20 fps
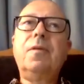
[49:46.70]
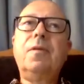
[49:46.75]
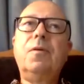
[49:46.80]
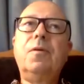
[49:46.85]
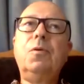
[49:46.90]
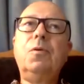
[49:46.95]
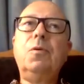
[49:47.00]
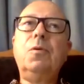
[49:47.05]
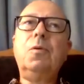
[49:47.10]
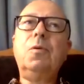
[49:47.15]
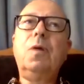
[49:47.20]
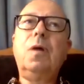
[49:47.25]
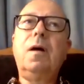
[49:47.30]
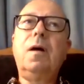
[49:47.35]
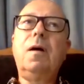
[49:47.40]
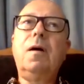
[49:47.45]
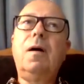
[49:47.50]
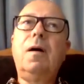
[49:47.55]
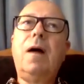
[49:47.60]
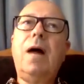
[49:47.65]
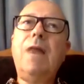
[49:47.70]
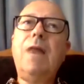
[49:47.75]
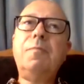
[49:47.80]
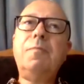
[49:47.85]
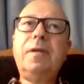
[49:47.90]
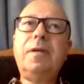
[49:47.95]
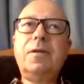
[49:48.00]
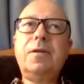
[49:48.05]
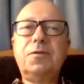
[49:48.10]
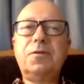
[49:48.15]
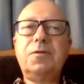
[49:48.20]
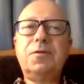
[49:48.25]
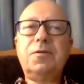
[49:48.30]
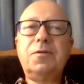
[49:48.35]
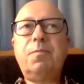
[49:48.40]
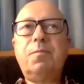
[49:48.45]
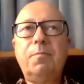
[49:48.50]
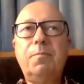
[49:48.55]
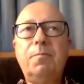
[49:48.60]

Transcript: who either because of